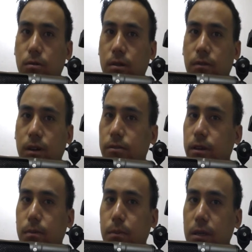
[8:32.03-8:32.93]
Do not forget to
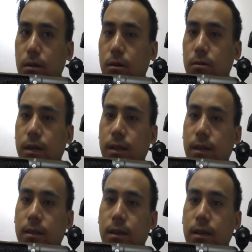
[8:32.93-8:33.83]
write the pin code, and
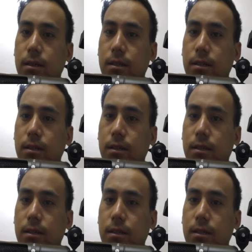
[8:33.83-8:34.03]
then